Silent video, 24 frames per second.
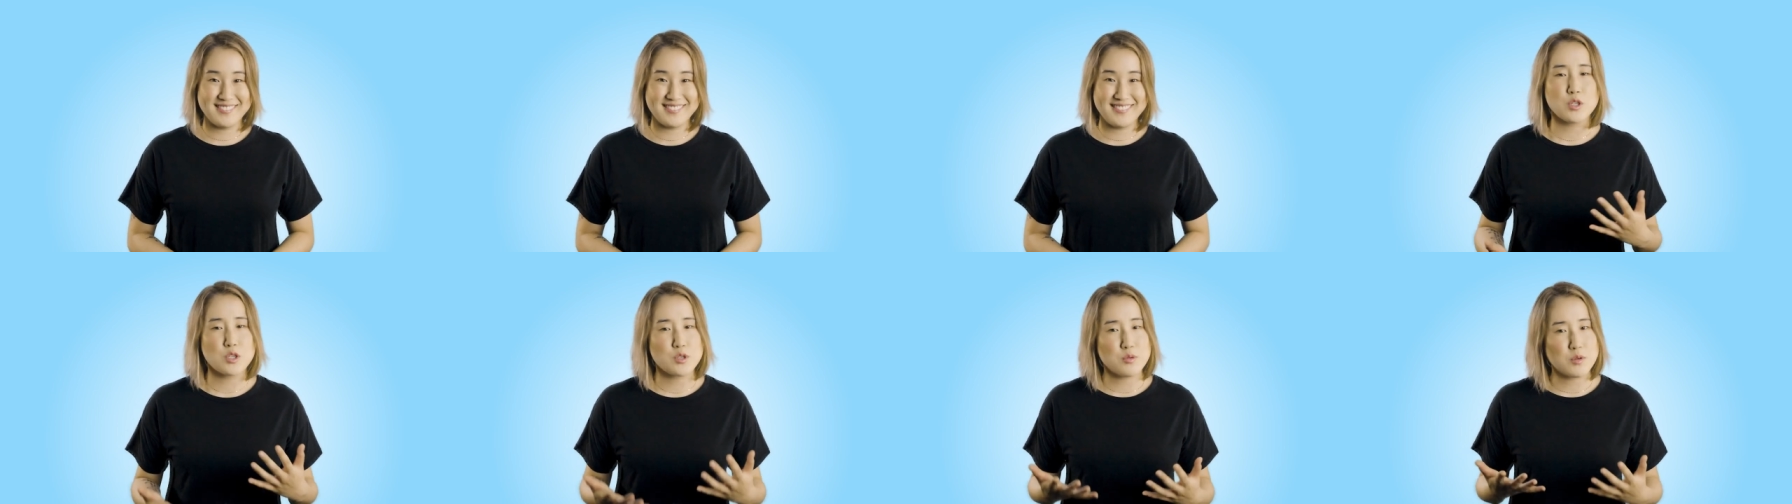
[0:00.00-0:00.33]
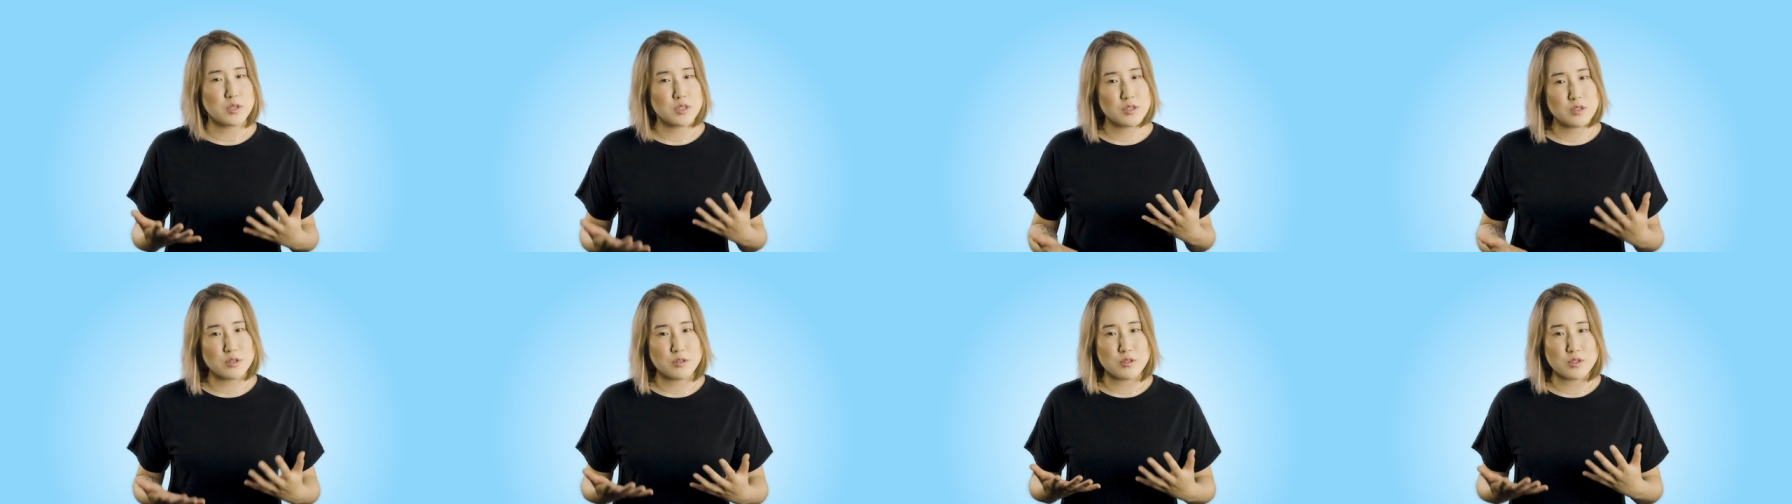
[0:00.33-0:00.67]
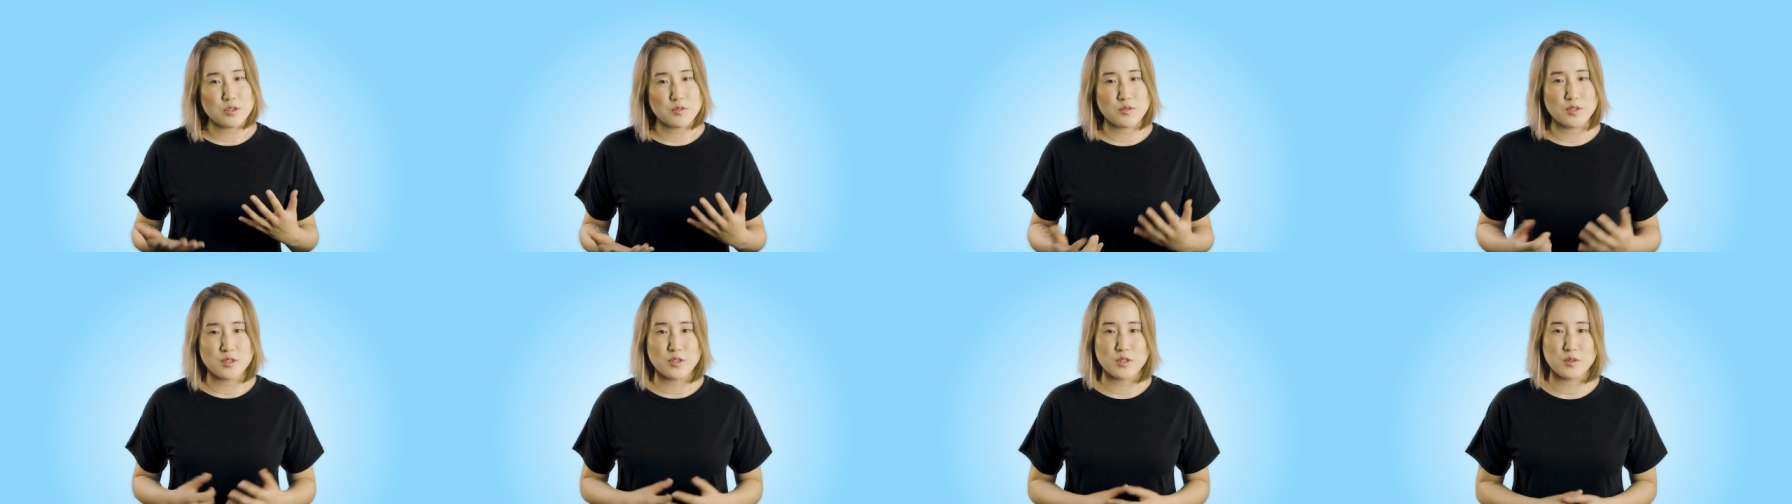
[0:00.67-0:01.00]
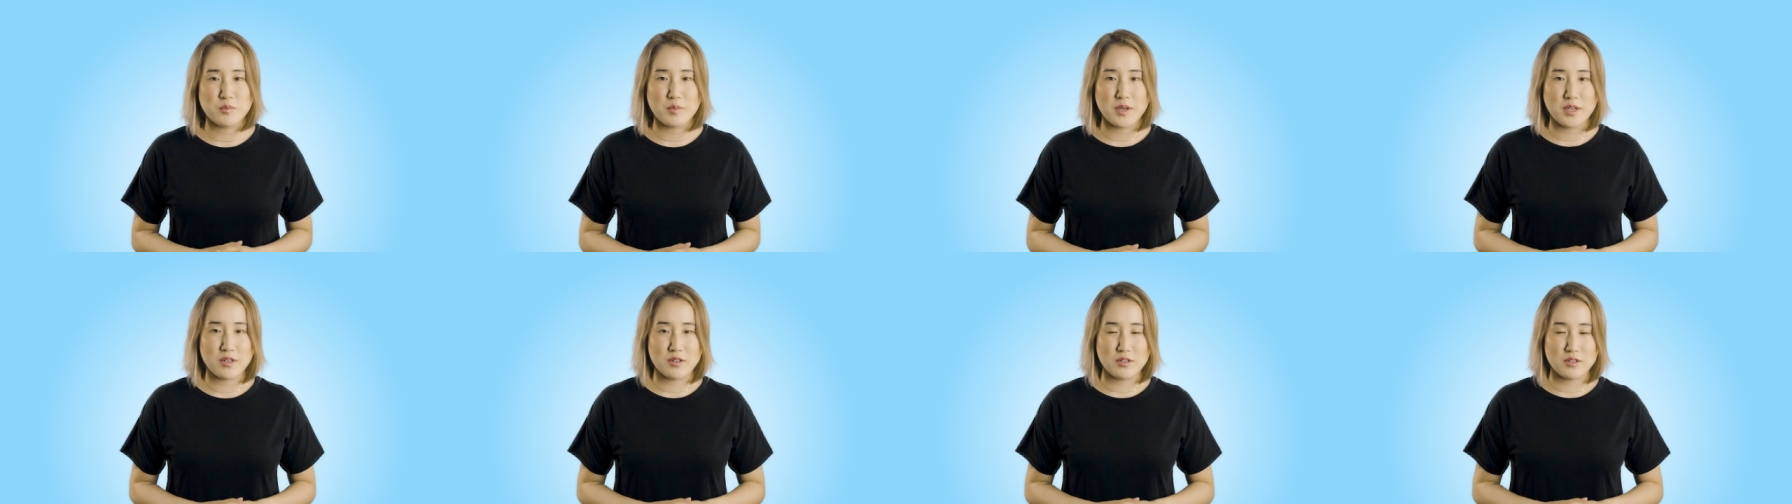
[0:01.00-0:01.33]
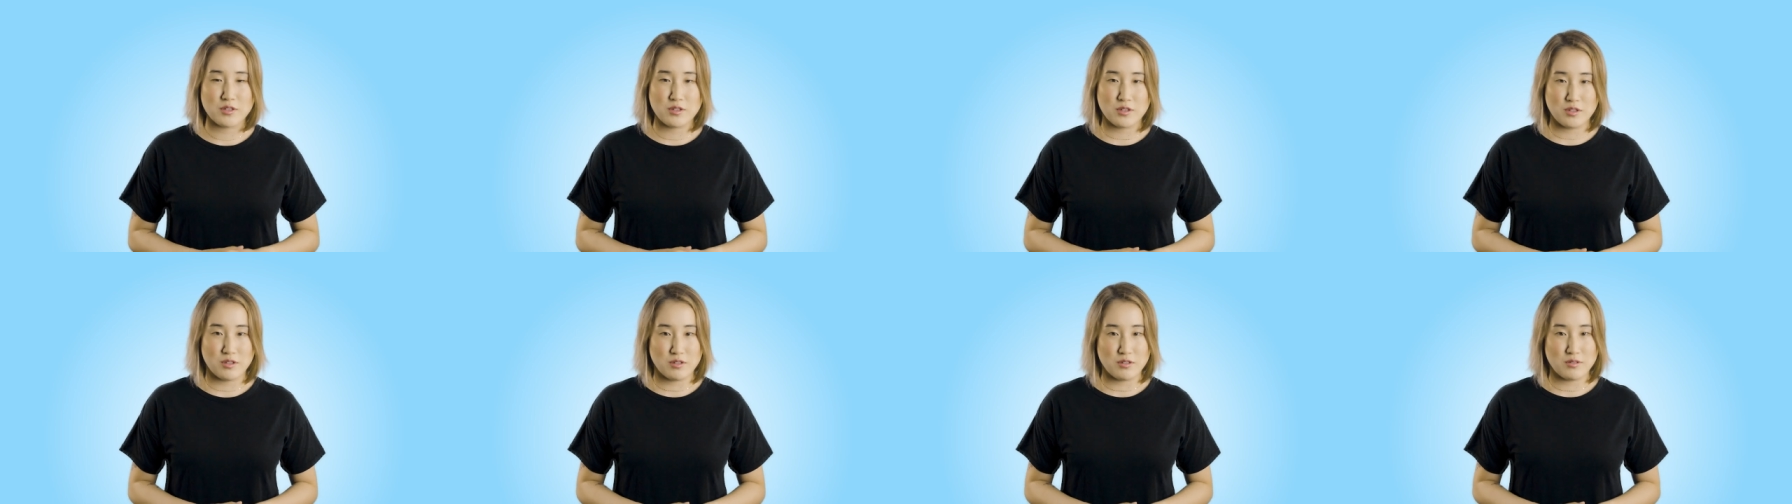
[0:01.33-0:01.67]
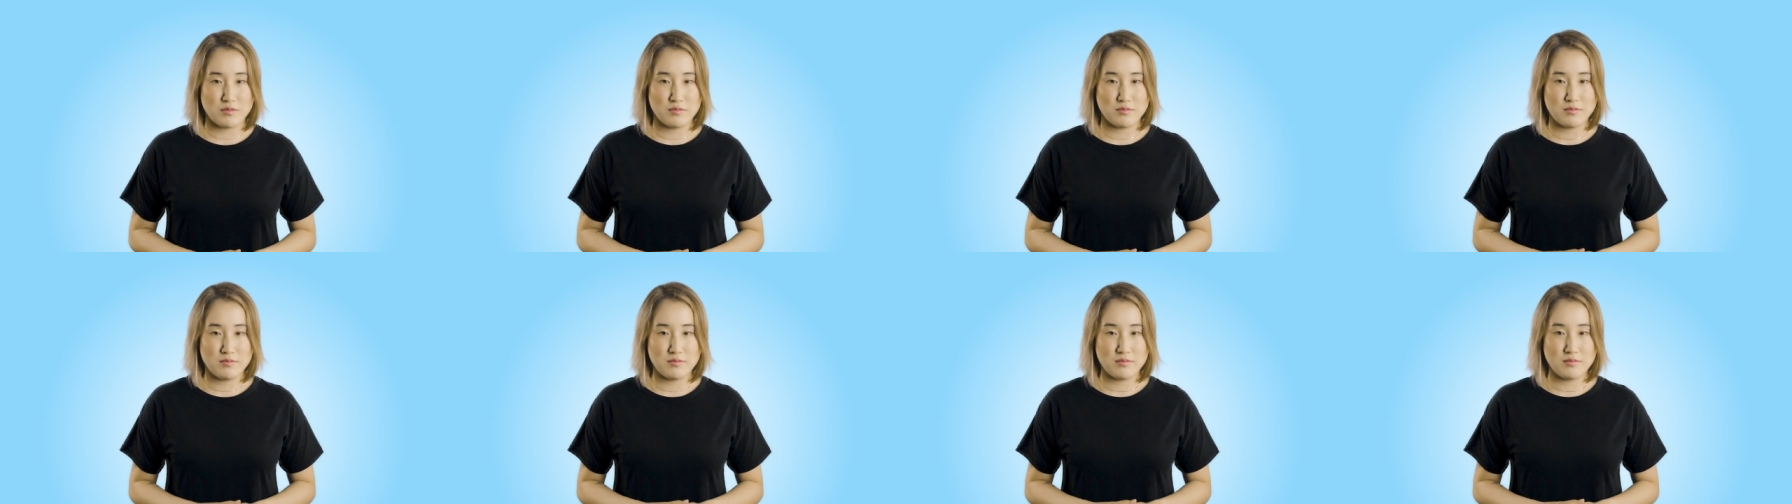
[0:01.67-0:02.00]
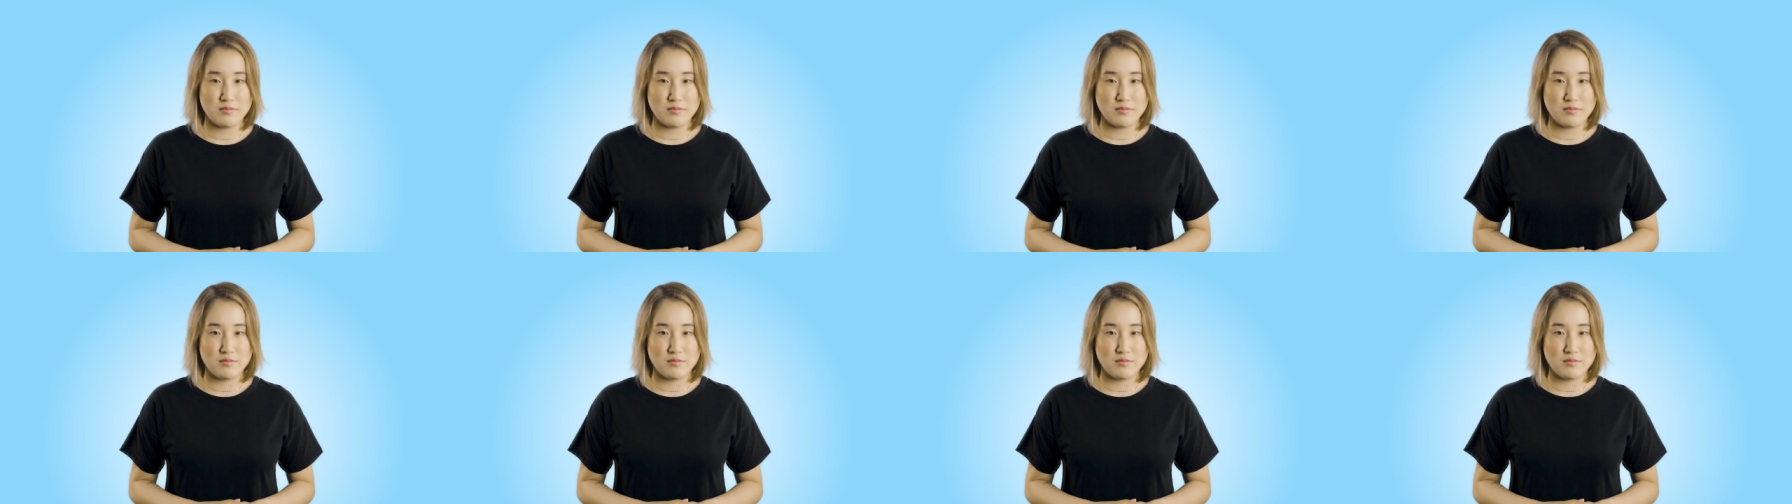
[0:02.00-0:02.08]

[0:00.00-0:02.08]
Which one of those feels better to you?